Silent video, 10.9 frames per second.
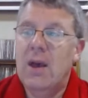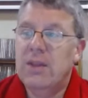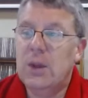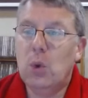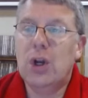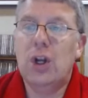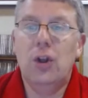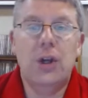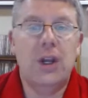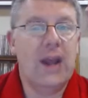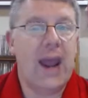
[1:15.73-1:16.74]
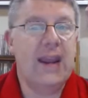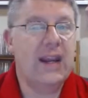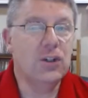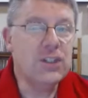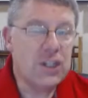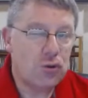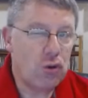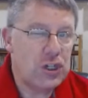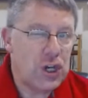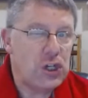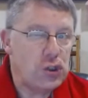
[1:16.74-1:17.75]
Then we're going to look at, hey, here's the
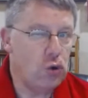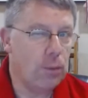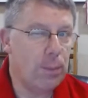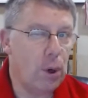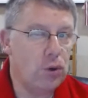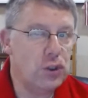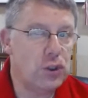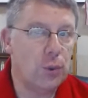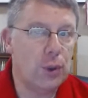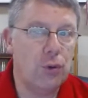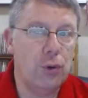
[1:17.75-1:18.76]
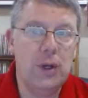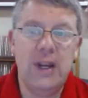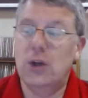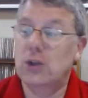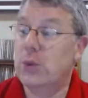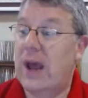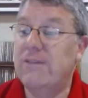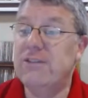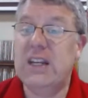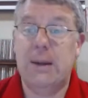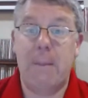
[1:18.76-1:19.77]
traditional approach to recruiting. Here's what I've
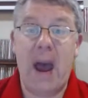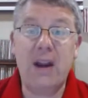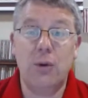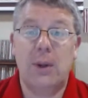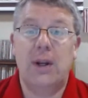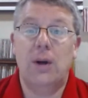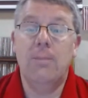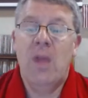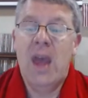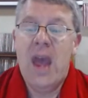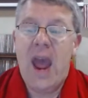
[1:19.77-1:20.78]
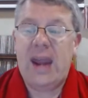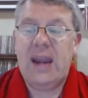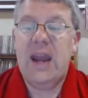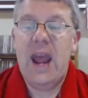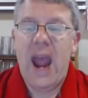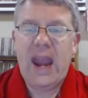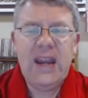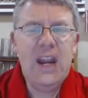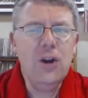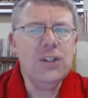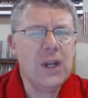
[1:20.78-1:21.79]
seen in my career. And
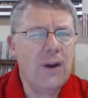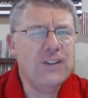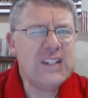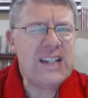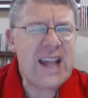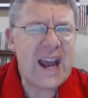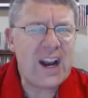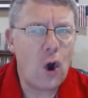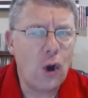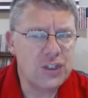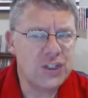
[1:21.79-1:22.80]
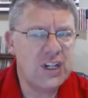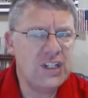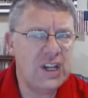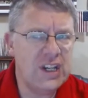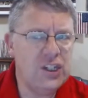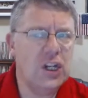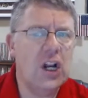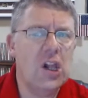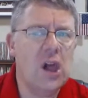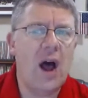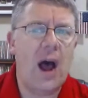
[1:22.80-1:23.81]
here's how I've seen that cost continue to
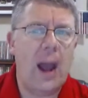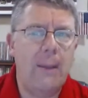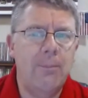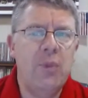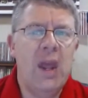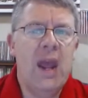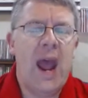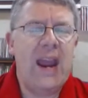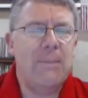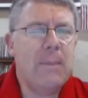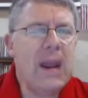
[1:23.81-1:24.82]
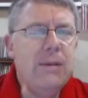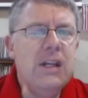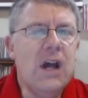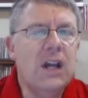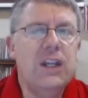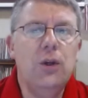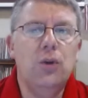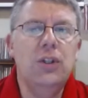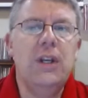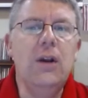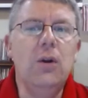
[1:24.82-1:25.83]
climb and maybe not yield
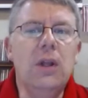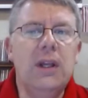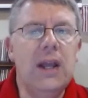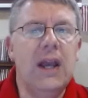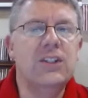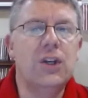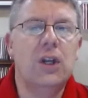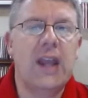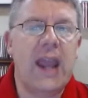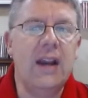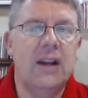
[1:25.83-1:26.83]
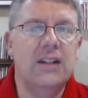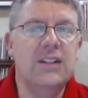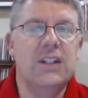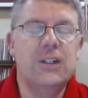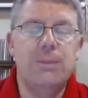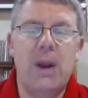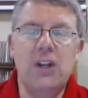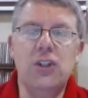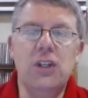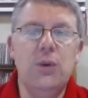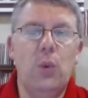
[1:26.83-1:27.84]
nearly as good of candidates,
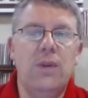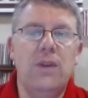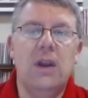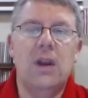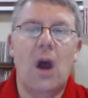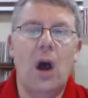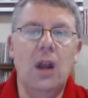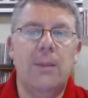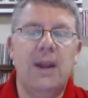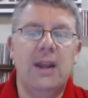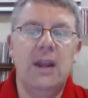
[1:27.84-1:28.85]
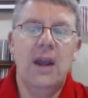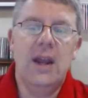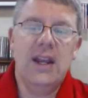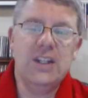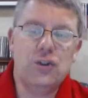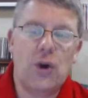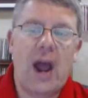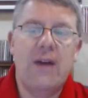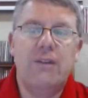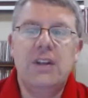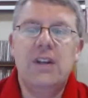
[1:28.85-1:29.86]
especially when the economy is
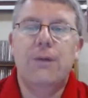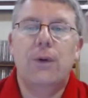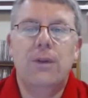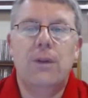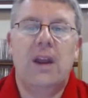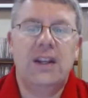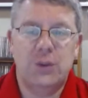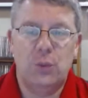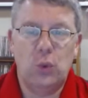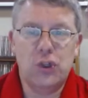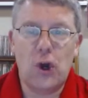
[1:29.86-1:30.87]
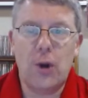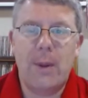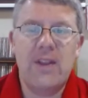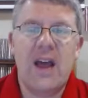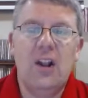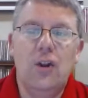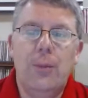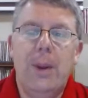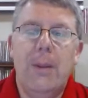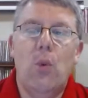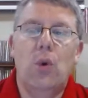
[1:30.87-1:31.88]
driving different things. And we'll talk about that a little
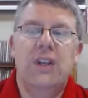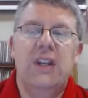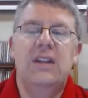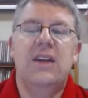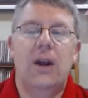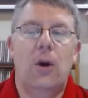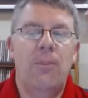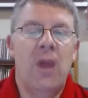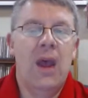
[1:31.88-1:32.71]
bit more in detail.